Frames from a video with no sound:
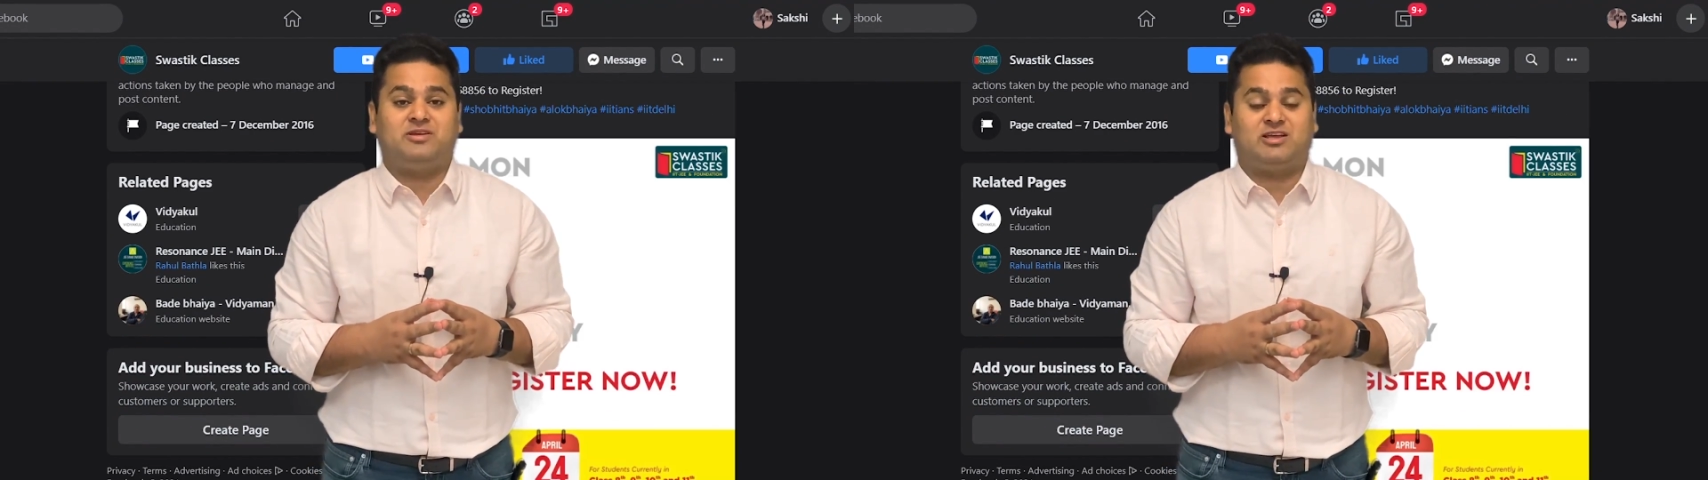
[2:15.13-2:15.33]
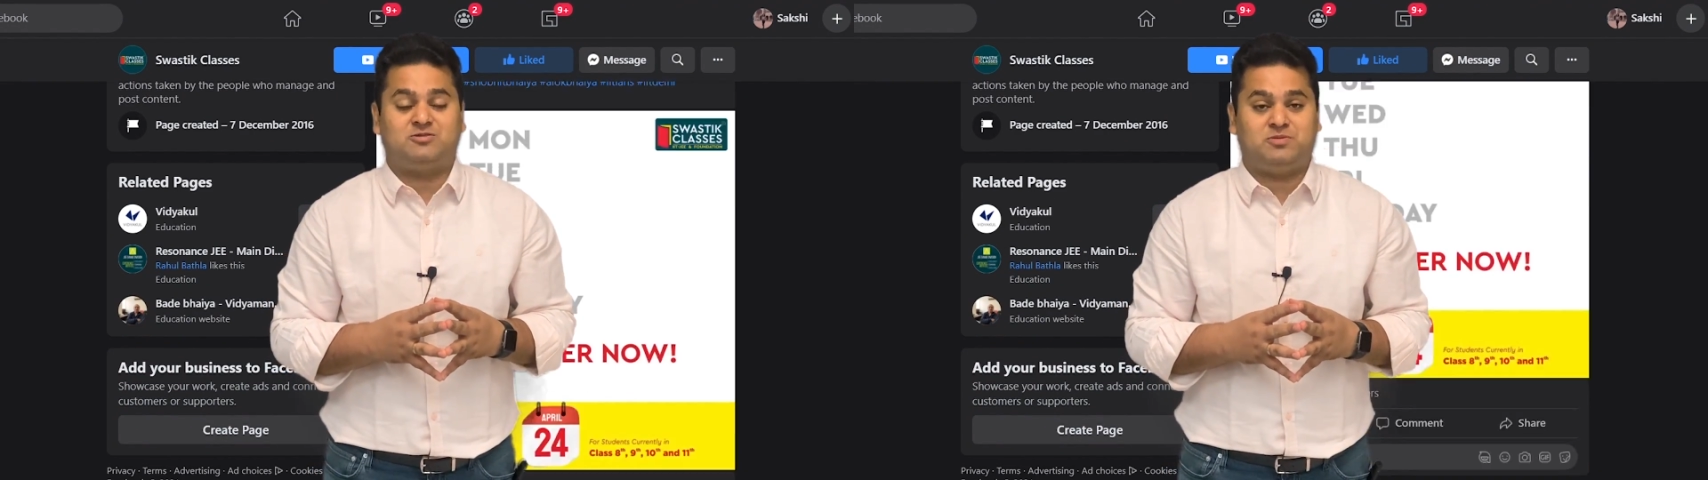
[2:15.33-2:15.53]

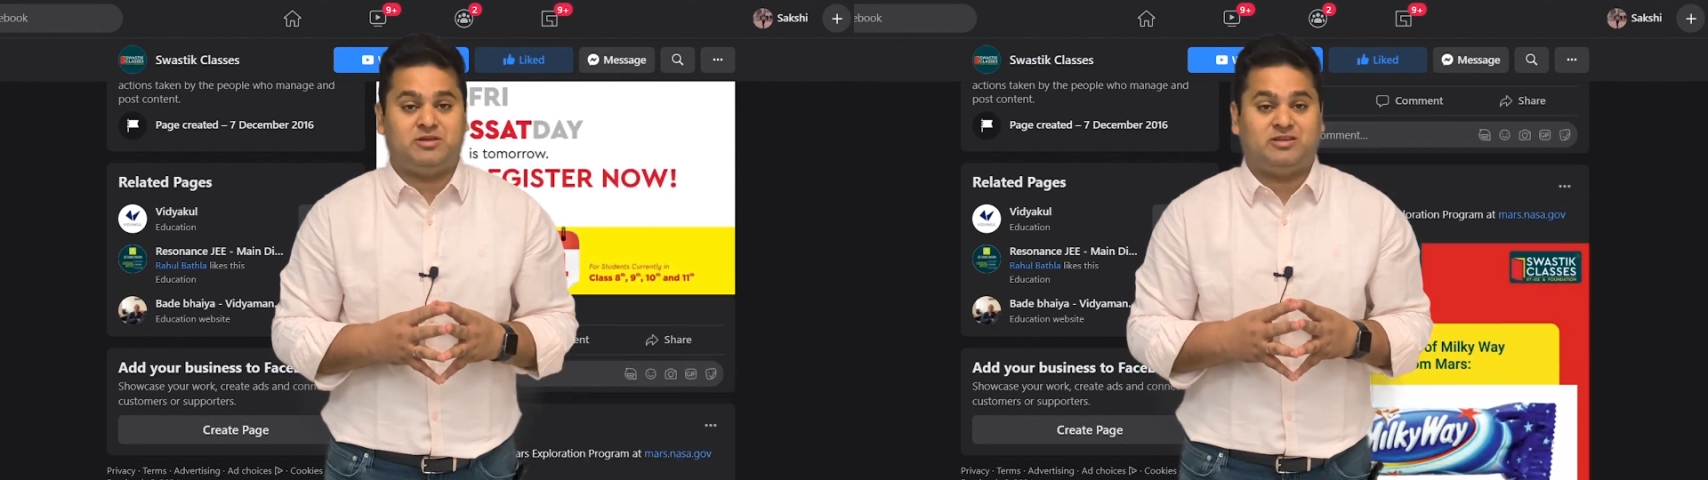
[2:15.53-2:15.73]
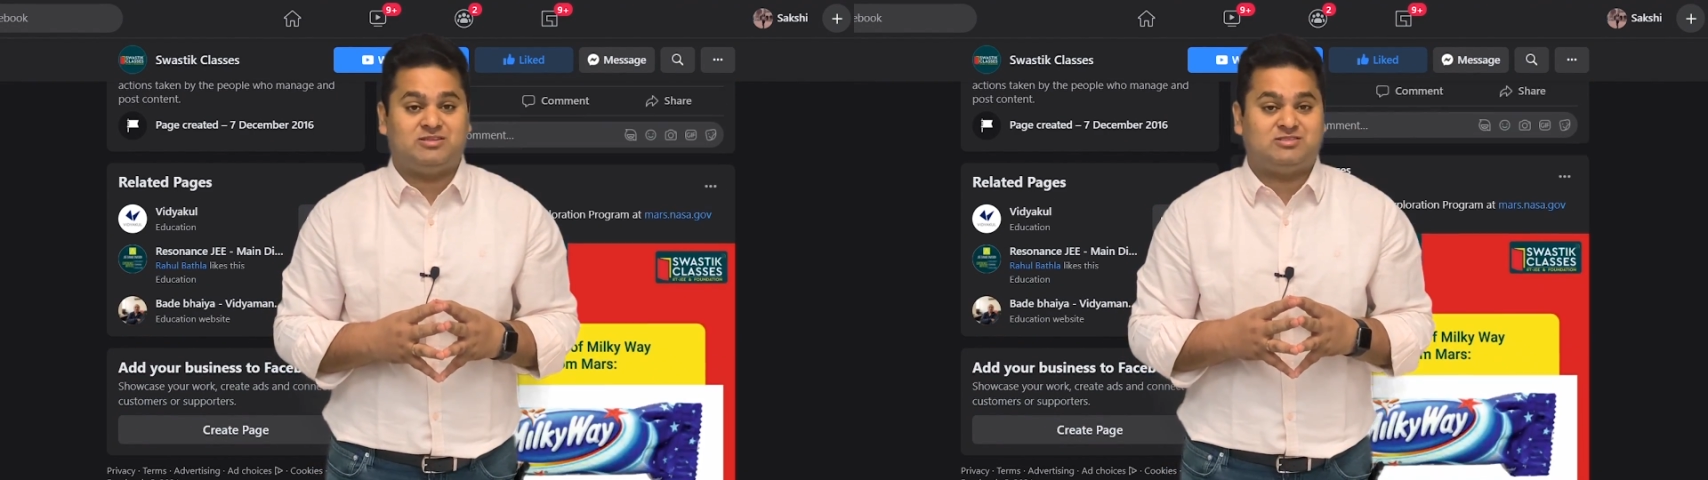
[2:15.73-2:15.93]

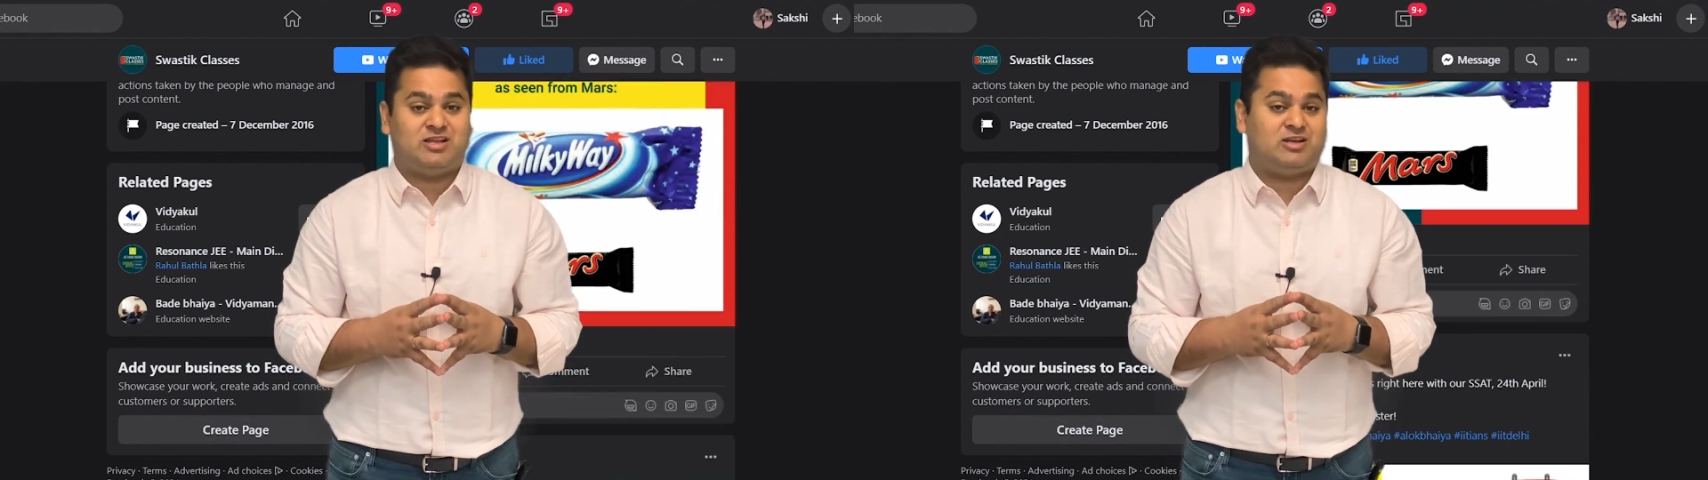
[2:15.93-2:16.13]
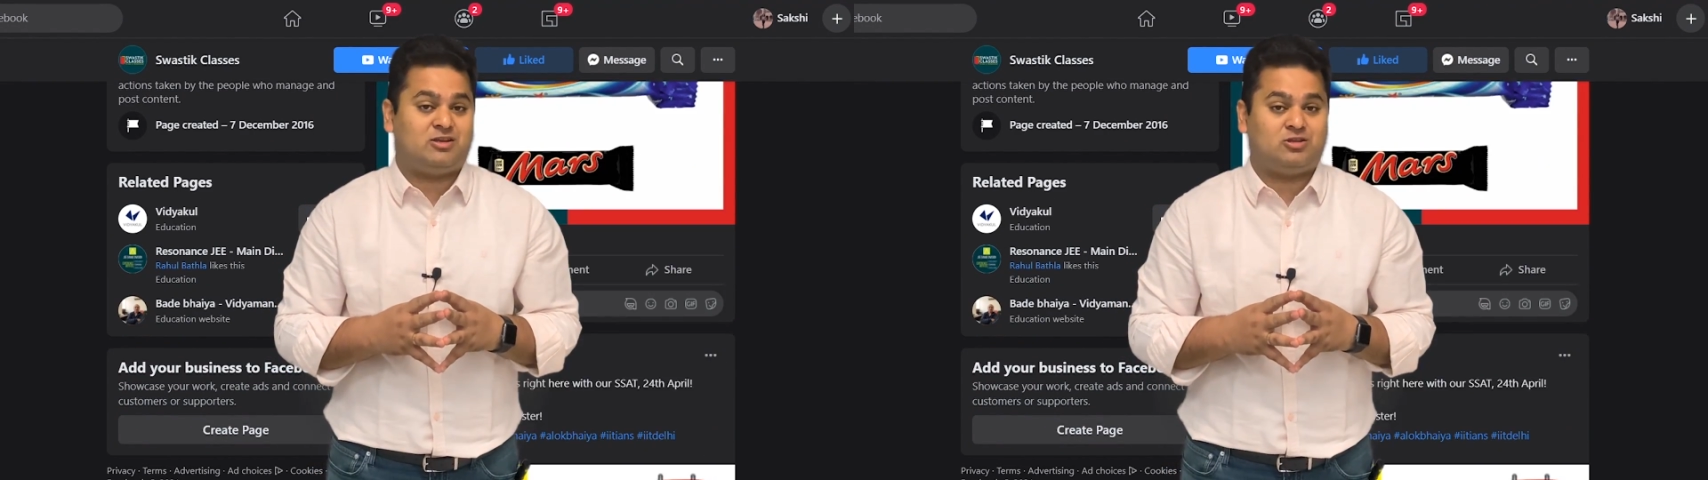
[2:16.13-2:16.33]
experience
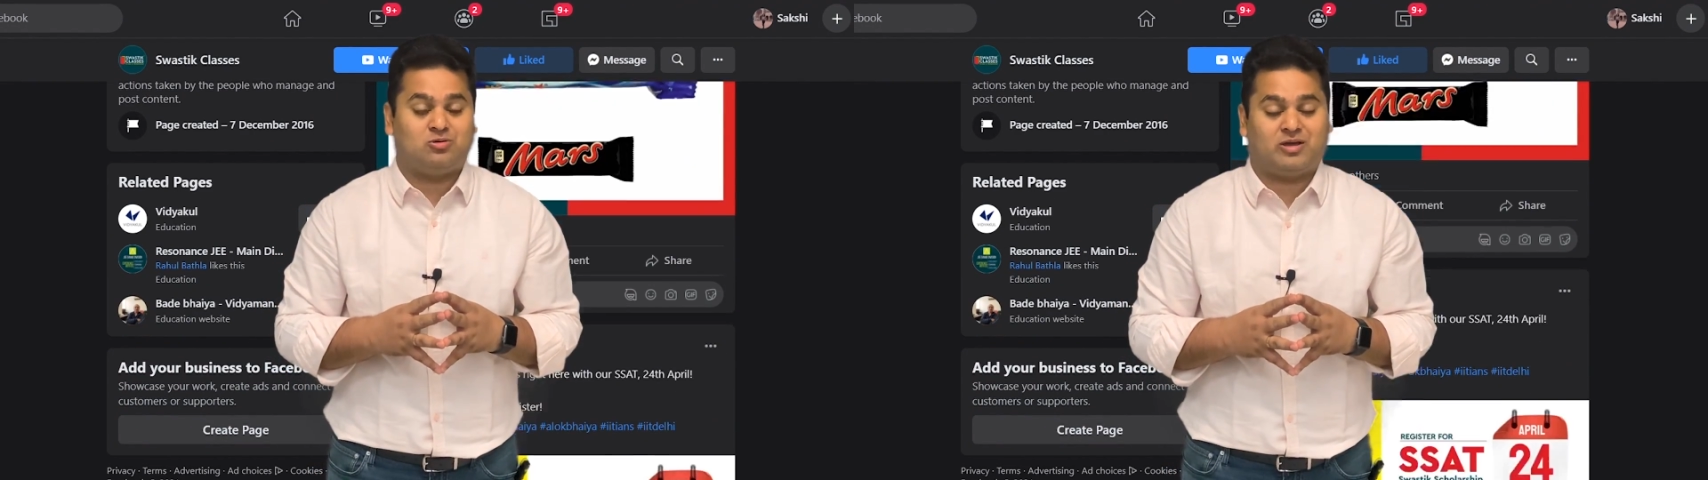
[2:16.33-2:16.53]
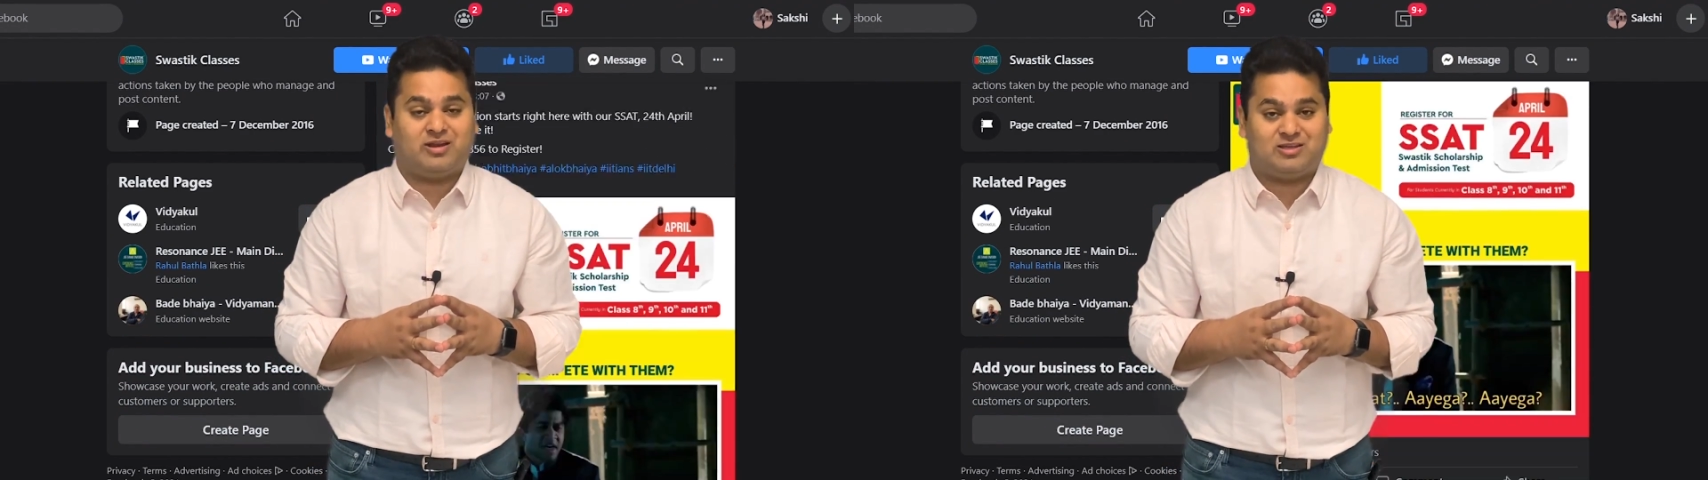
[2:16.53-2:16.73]
that you can